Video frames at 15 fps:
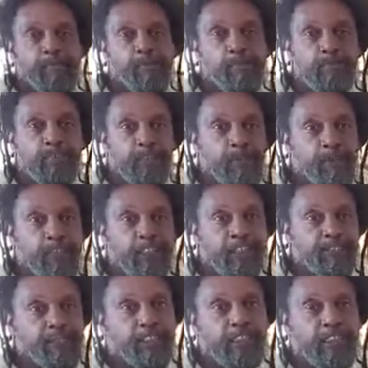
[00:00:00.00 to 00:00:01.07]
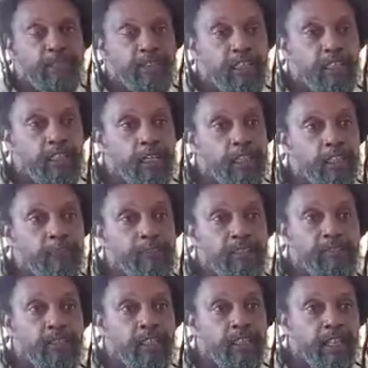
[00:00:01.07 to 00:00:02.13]
homeschoolers, first to begin, other
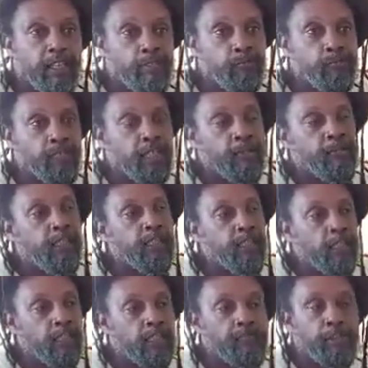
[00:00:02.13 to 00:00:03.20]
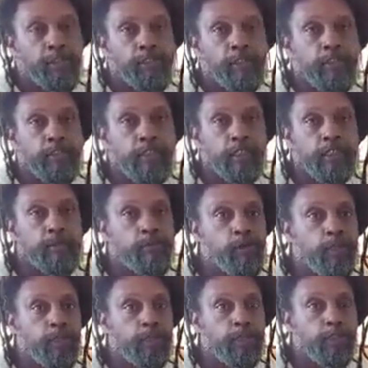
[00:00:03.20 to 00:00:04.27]
people that may have seen the video, good
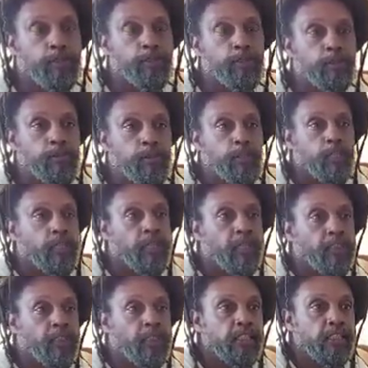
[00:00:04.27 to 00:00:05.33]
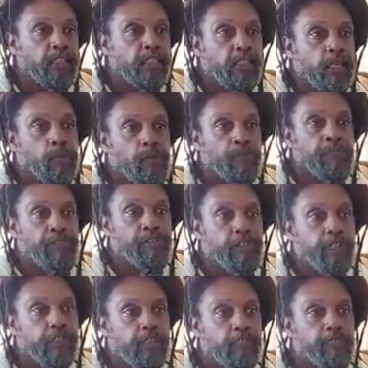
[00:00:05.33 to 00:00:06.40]
morning to you too. This is our
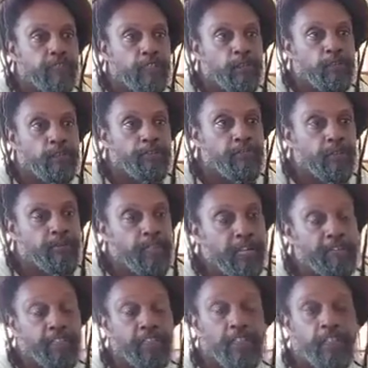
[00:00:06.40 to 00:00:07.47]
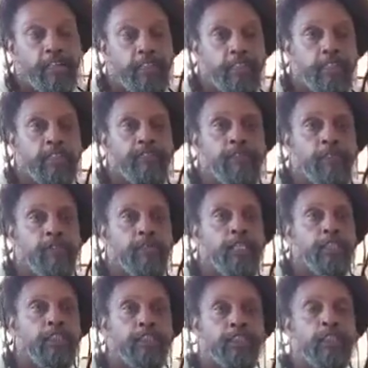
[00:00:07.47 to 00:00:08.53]
first video from the African Heritage
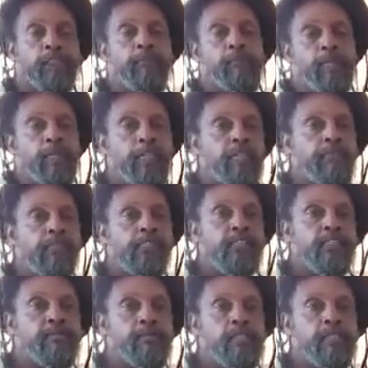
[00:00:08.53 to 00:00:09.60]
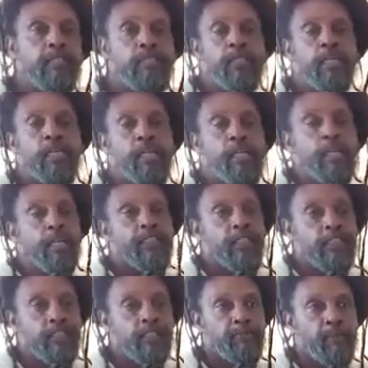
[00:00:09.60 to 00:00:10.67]
Foundation. My name is Simba, and this
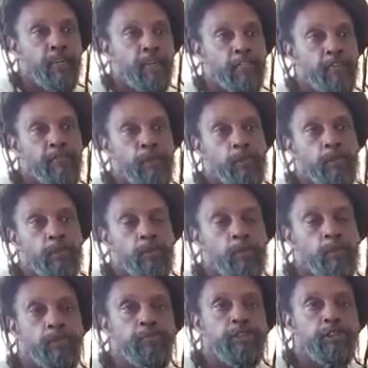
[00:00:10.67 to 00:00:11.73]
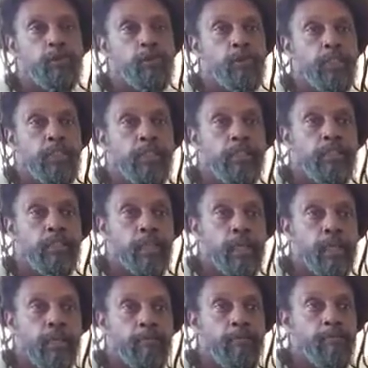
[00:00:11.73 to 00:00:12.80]
is part of our homeschooling
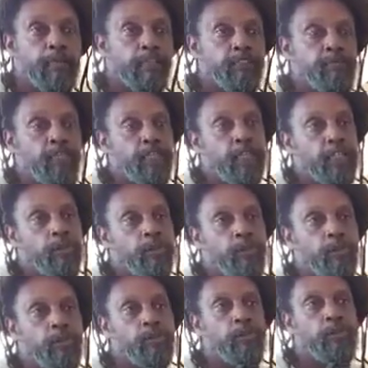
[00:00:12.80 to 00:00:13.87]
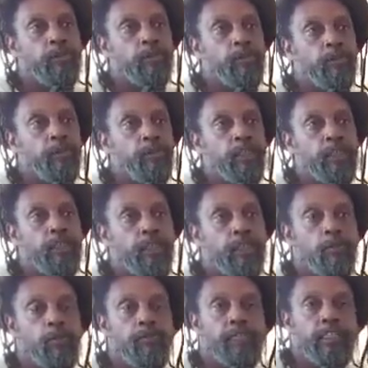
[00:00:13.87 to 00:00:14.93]
regimen. And you would know, due to the
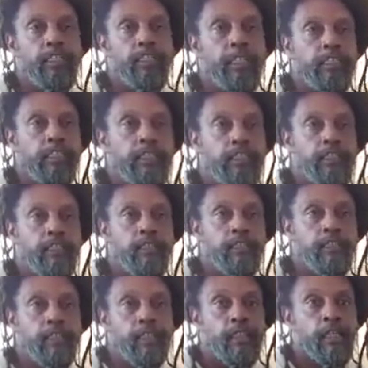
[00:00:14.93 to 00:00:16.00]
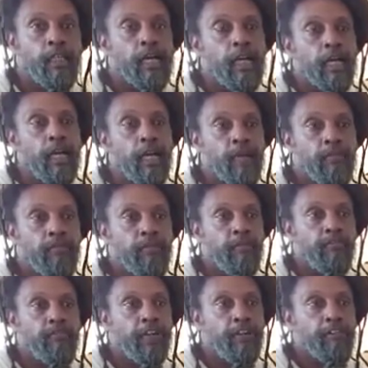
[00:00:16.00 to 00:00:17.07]
COVID-19
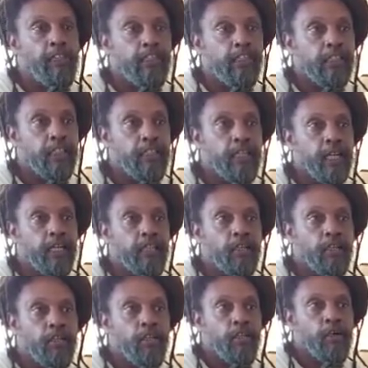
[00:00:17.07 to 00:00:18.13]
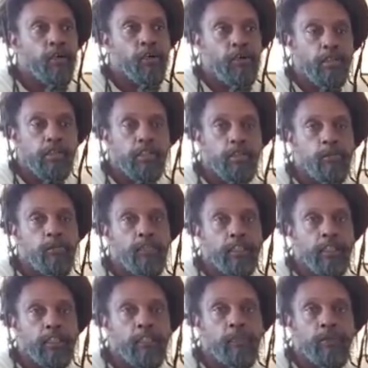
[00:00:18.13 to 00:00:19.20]
virus, that all schools,
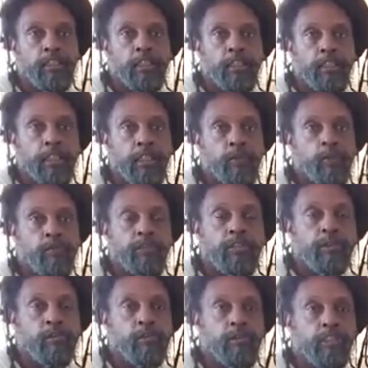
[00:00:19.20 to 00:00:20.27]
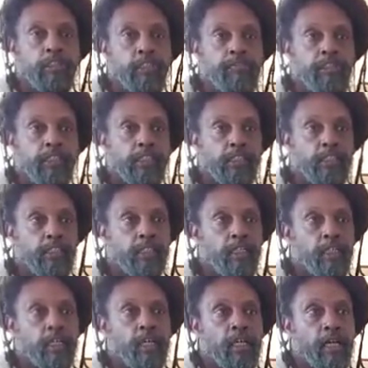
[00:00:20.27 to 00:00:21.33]
including the homeschool service,
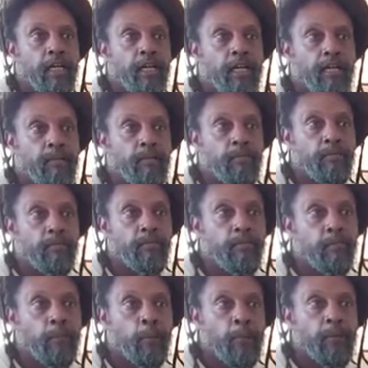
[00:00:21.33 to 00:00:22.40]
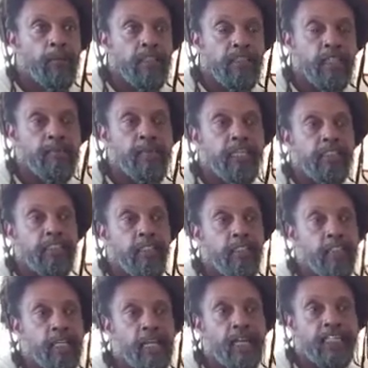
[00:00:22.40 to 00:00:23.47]
to some extent
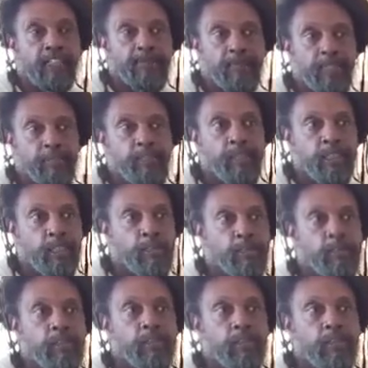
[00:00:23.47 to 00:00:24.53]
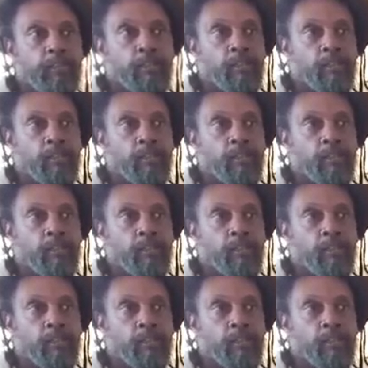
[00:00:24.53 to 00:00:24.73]
has been put on